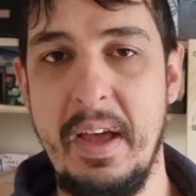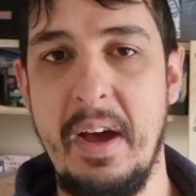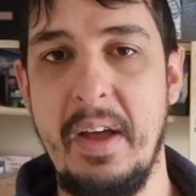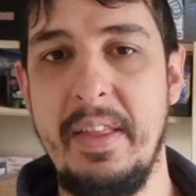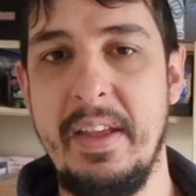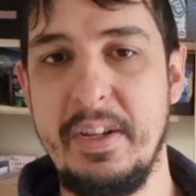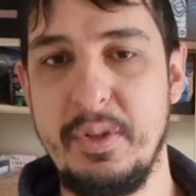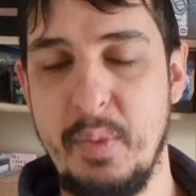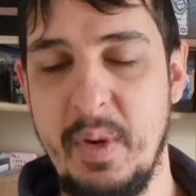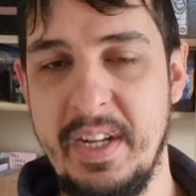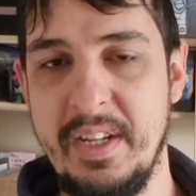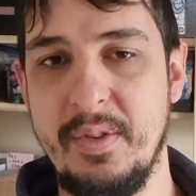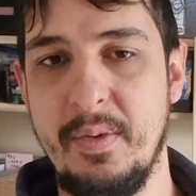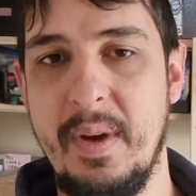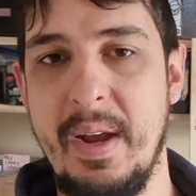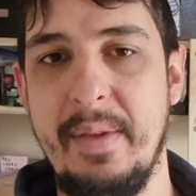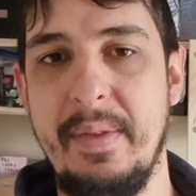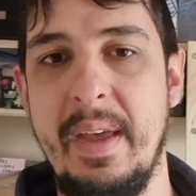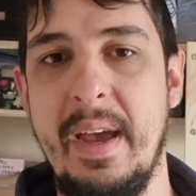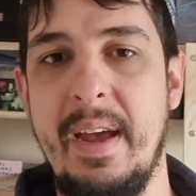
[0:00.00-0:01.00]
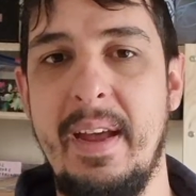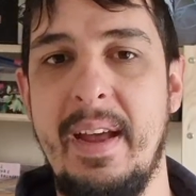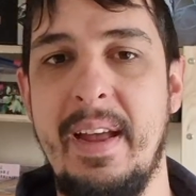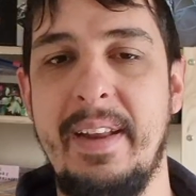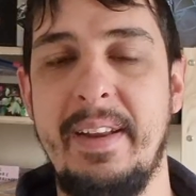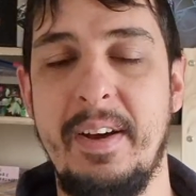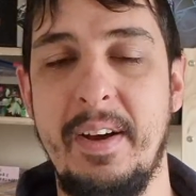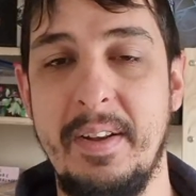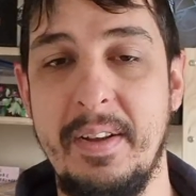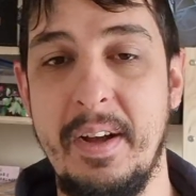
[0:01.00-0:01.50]
There's ways around that,
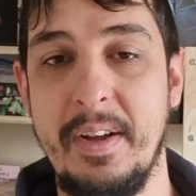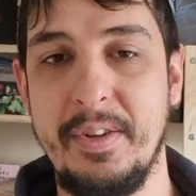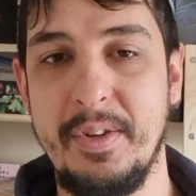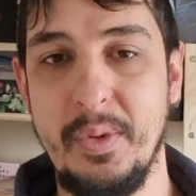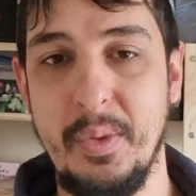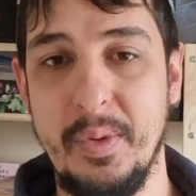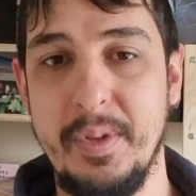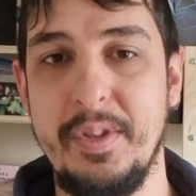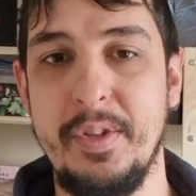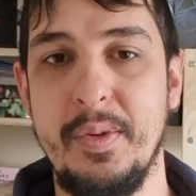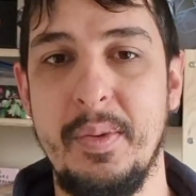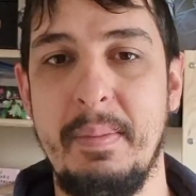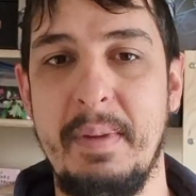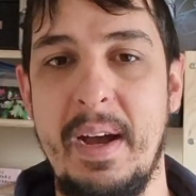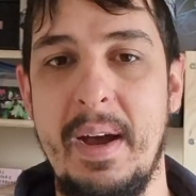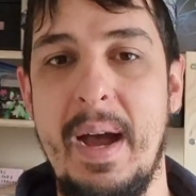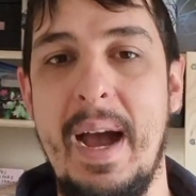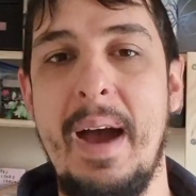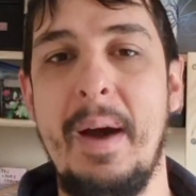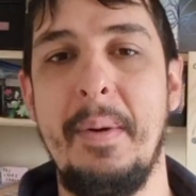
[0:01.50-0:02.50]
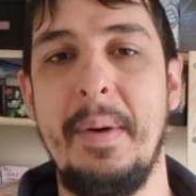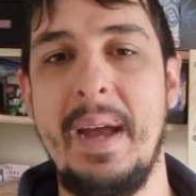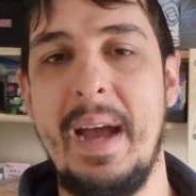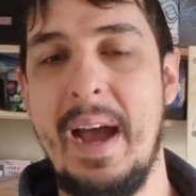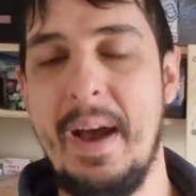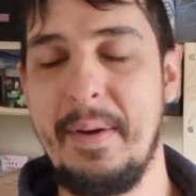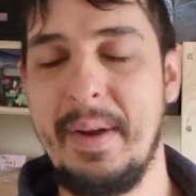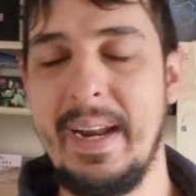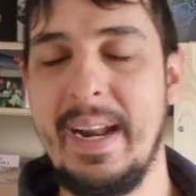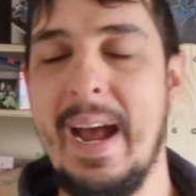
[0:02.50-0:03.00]
and I'll talk to you about how
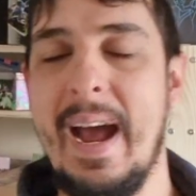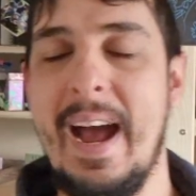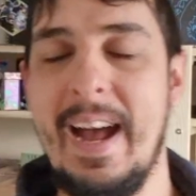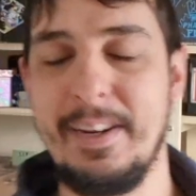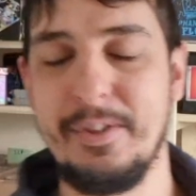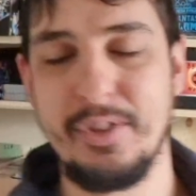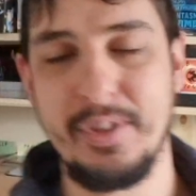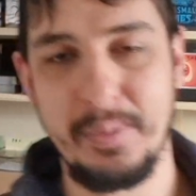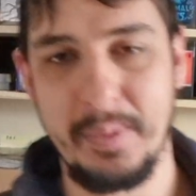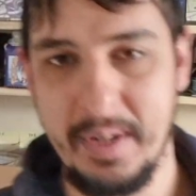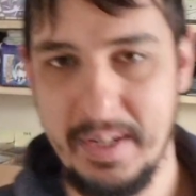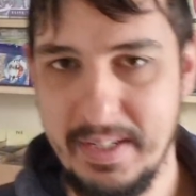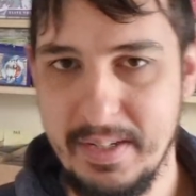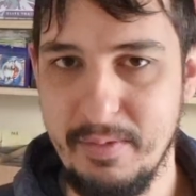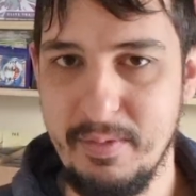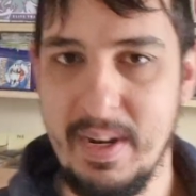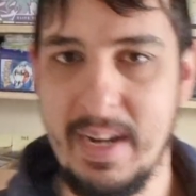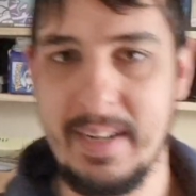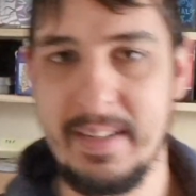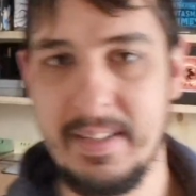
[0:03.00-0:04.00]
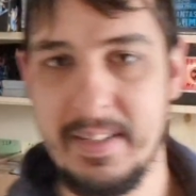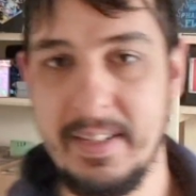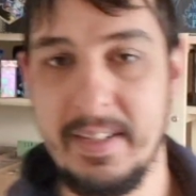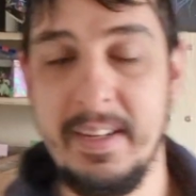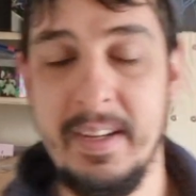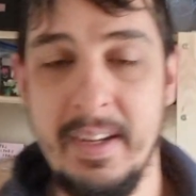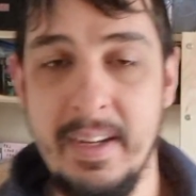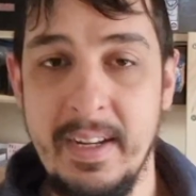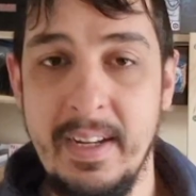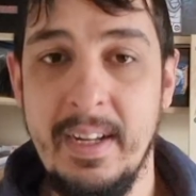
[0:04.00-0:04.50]
it actually works in reality
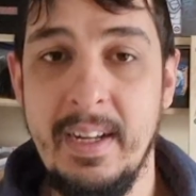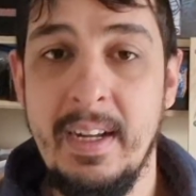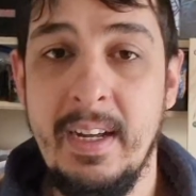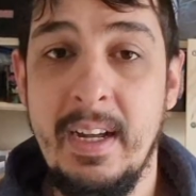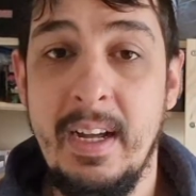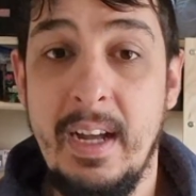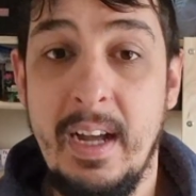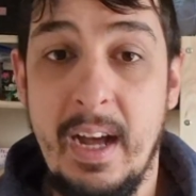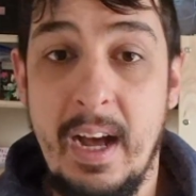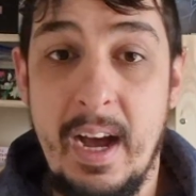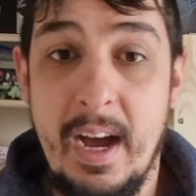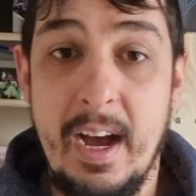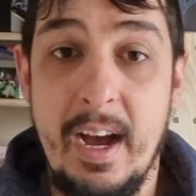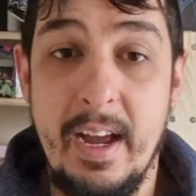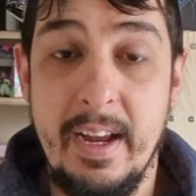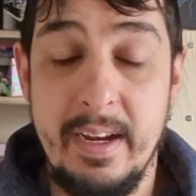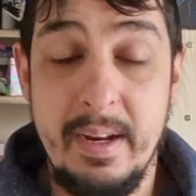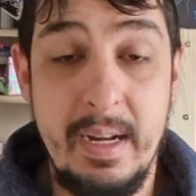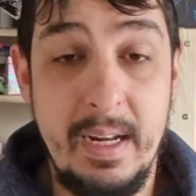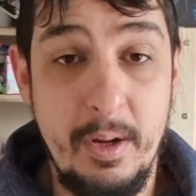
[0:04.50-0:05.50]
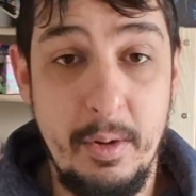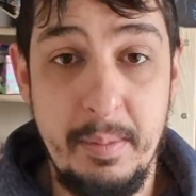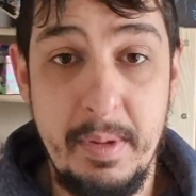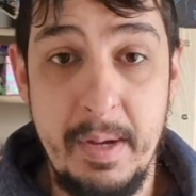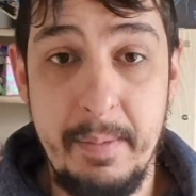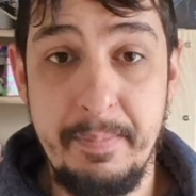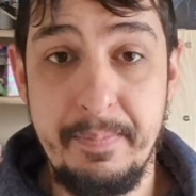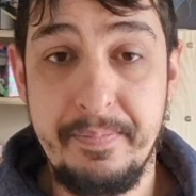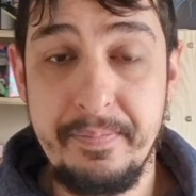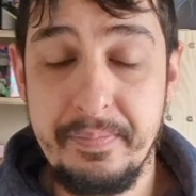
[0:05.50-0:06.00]
in a little
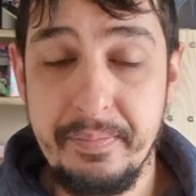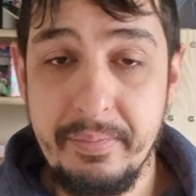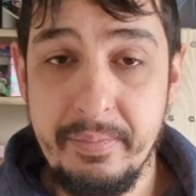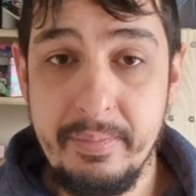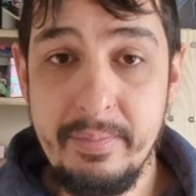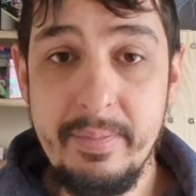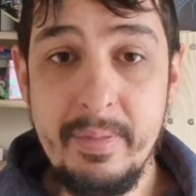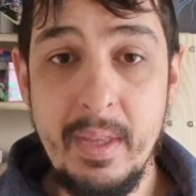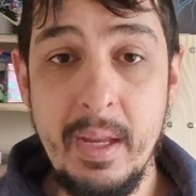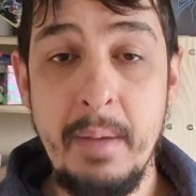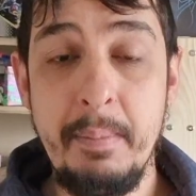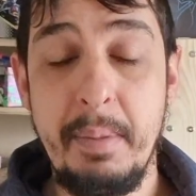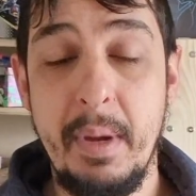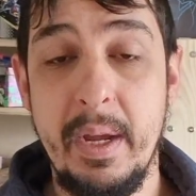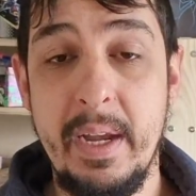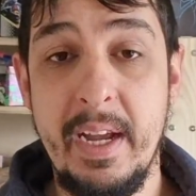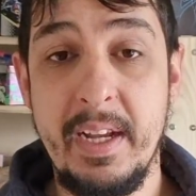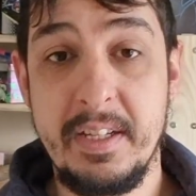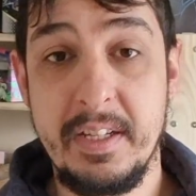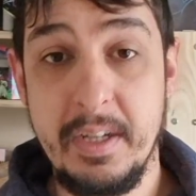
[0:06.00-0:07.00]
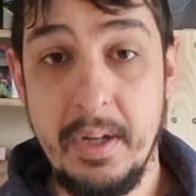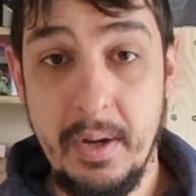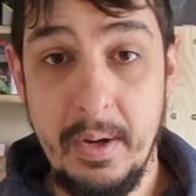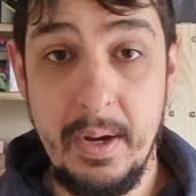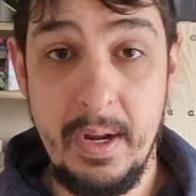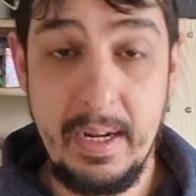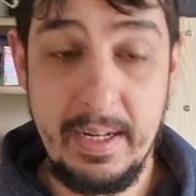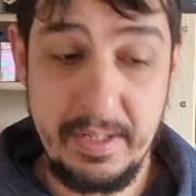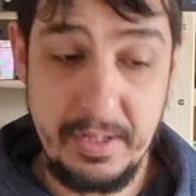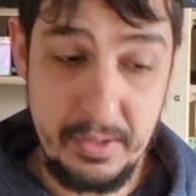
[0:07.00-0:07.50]
bit. But yeah, so
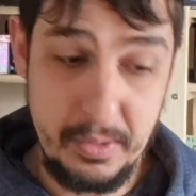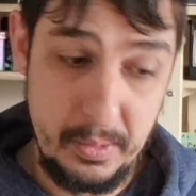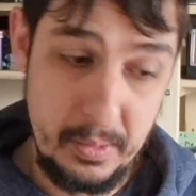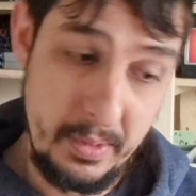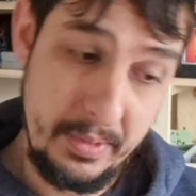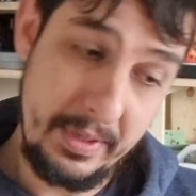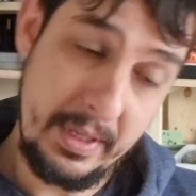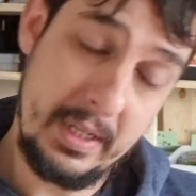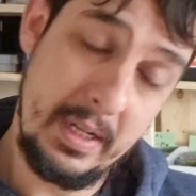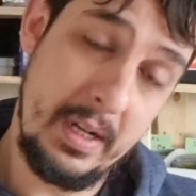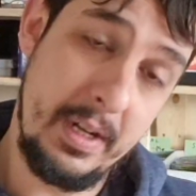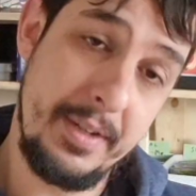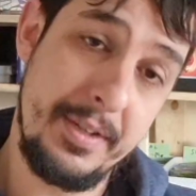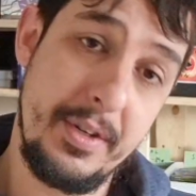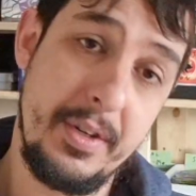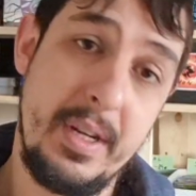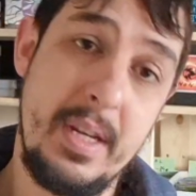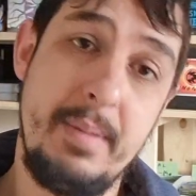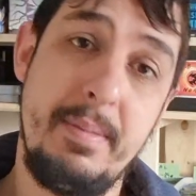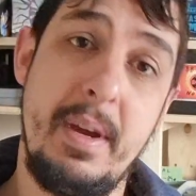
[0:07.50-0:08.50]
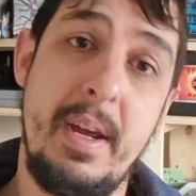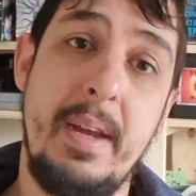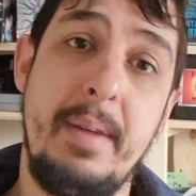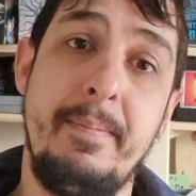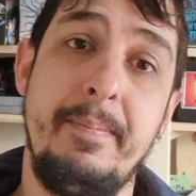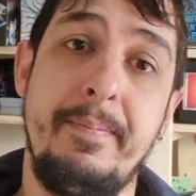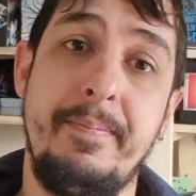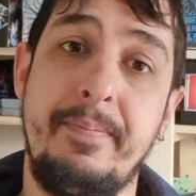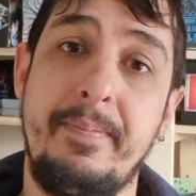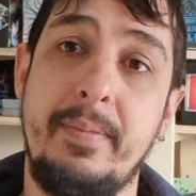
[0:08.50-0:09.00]
I list all of the cards on eBay,
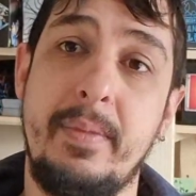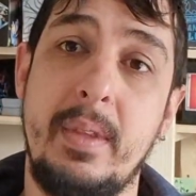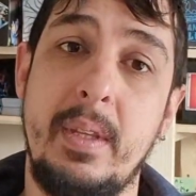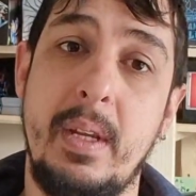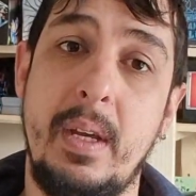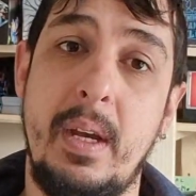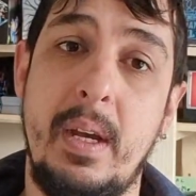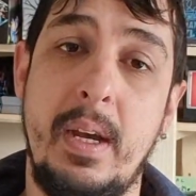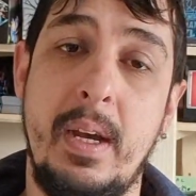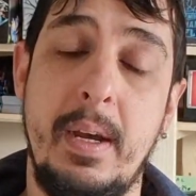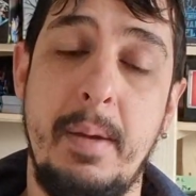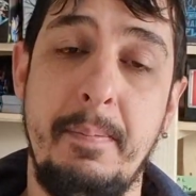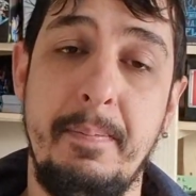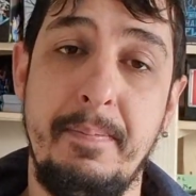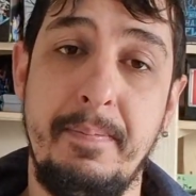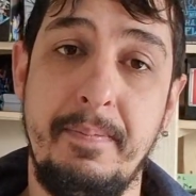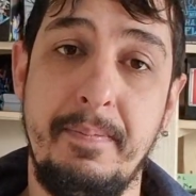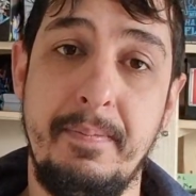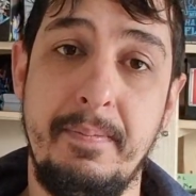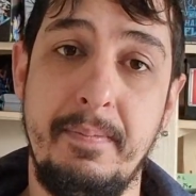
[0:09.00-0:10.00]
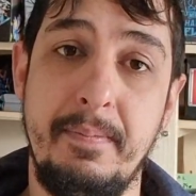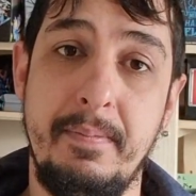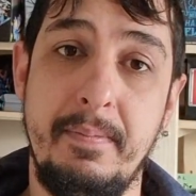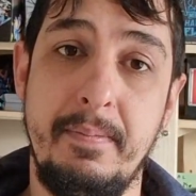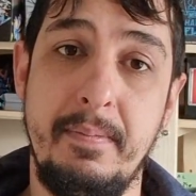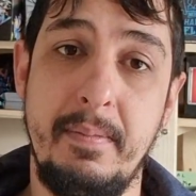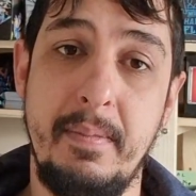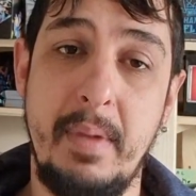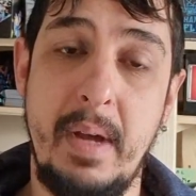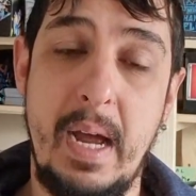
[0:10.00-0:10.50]
and
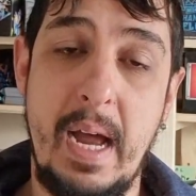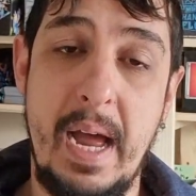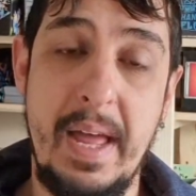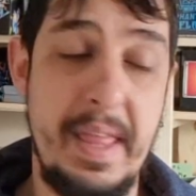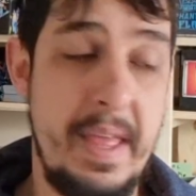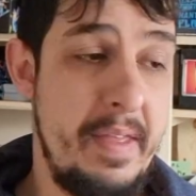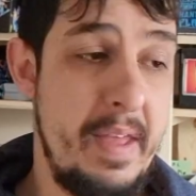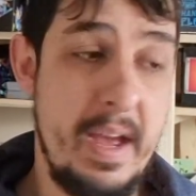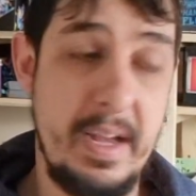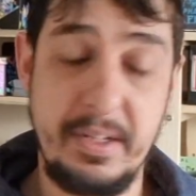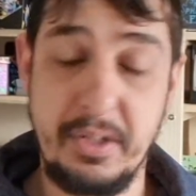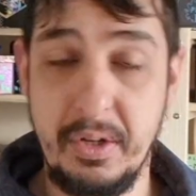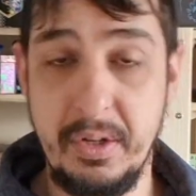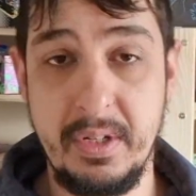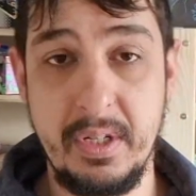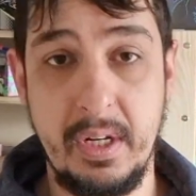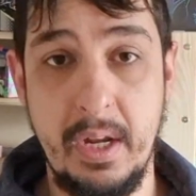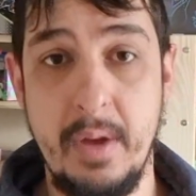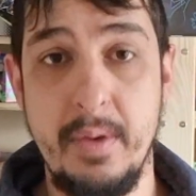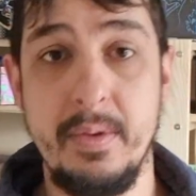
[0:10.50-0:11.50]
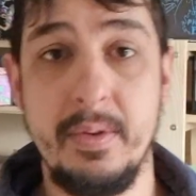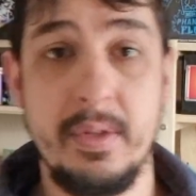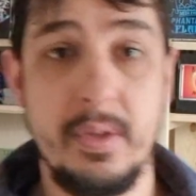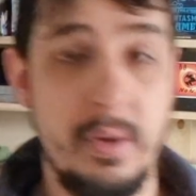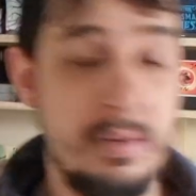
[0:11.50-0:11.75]
then that's good to go. So